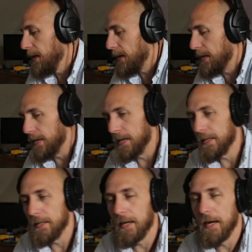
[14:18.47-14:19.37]

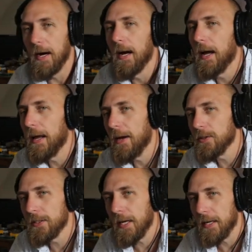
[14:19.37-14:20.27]
and I'll
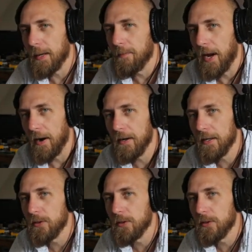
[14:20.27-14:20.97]
just kind of compare,